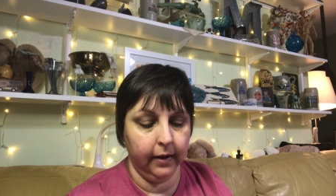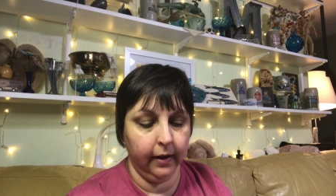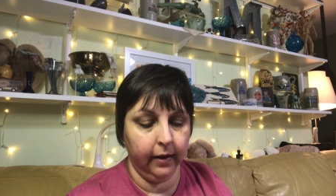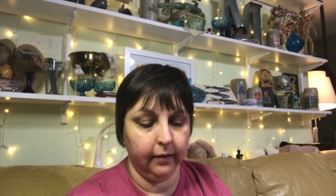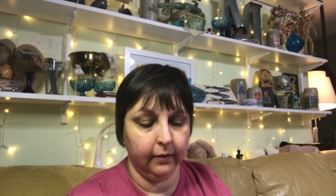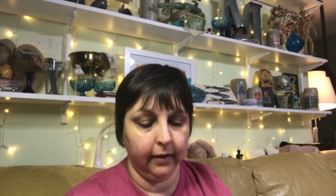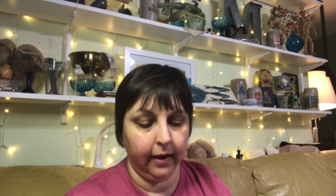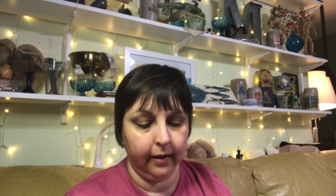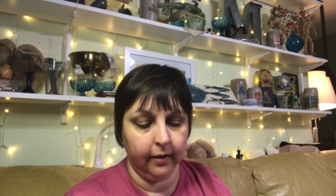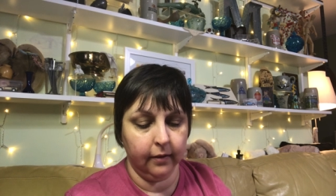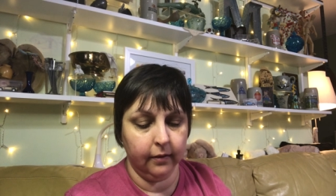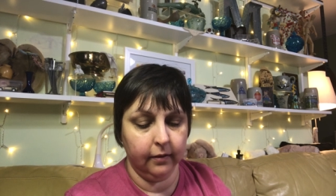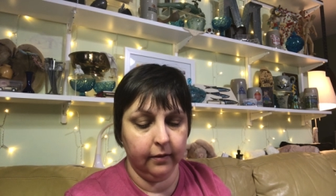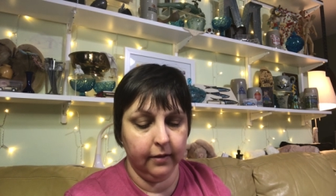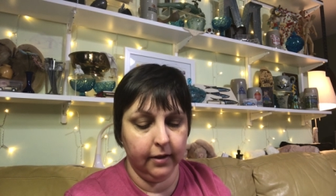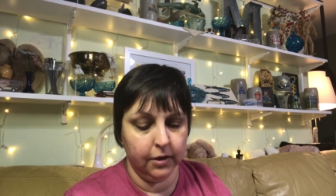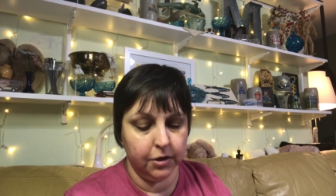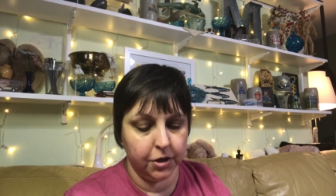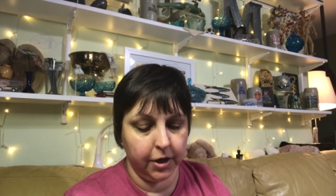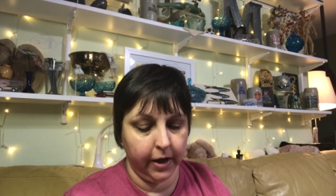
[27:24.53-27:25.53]
exact
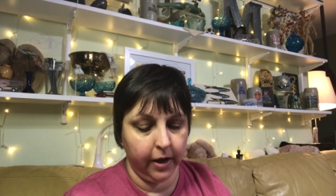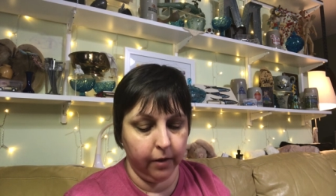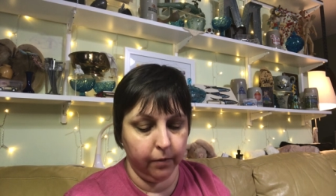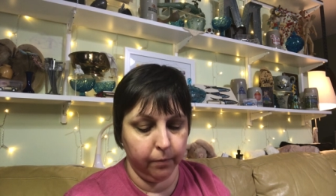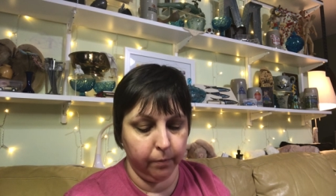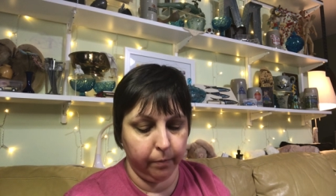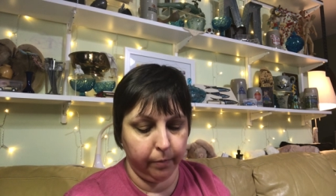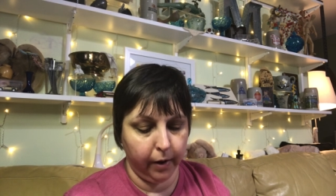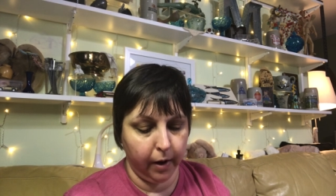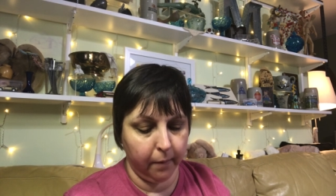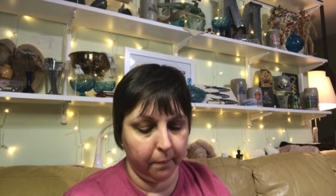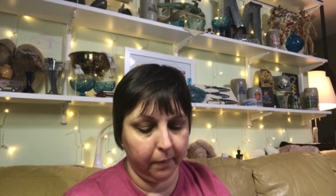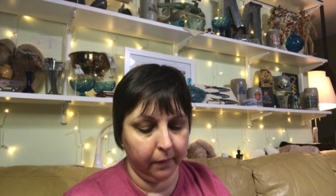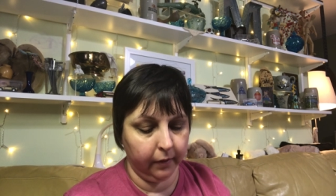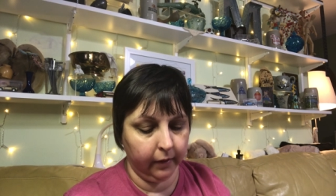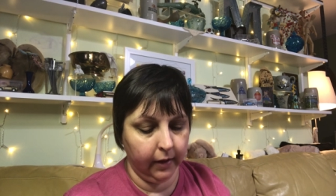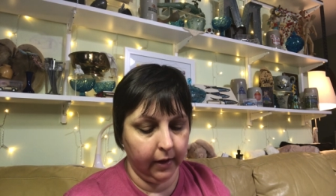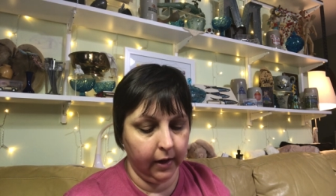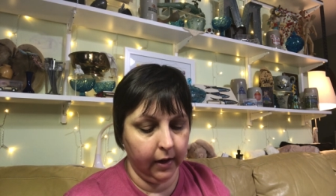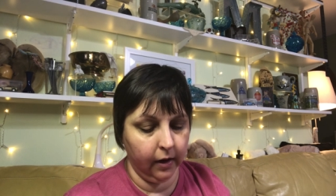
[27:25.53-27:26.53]
stitch count
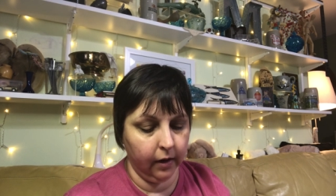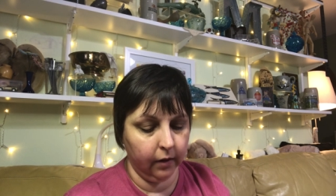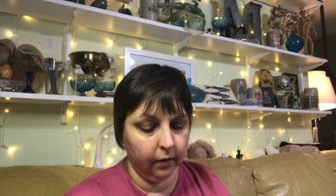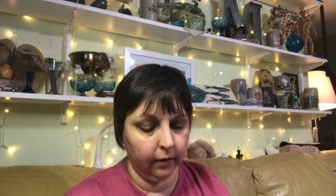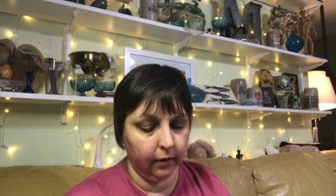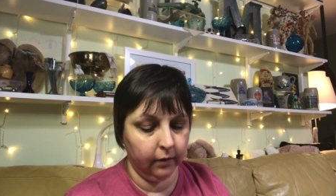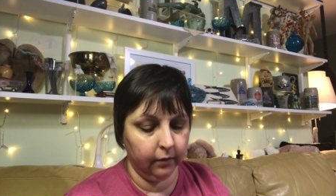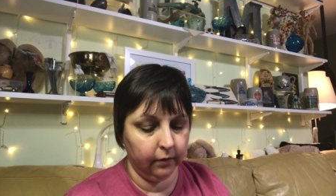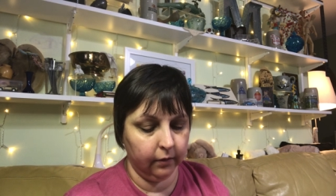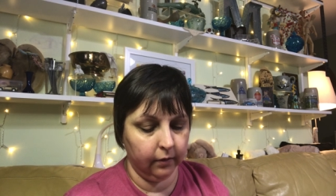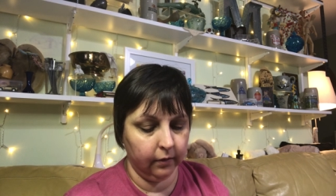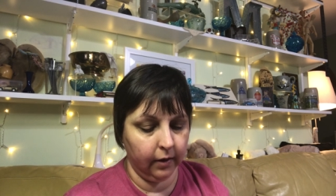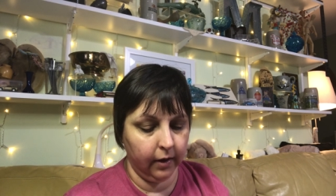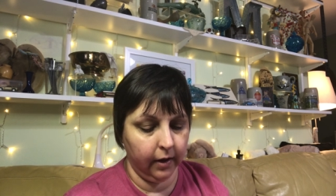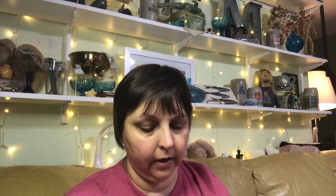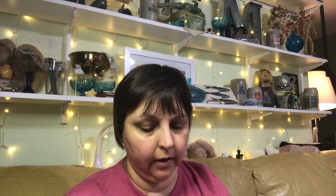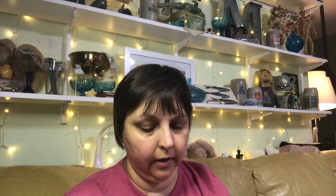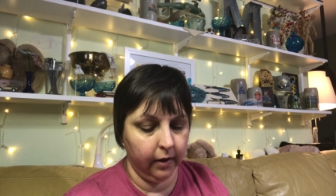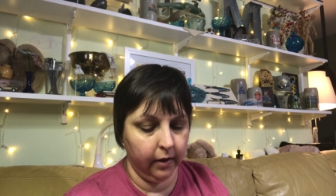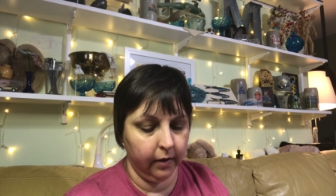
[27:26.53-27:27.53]
properly here. Let's,
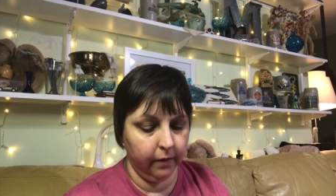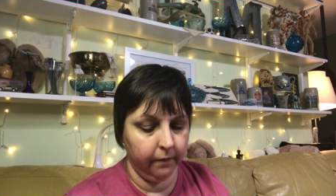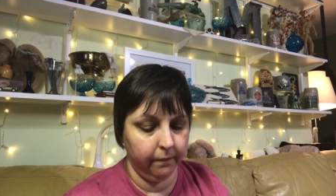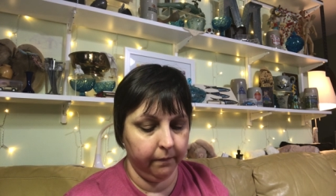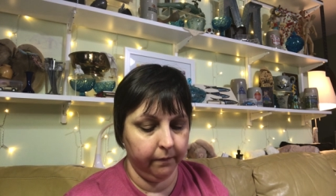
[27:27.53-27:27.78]
uh,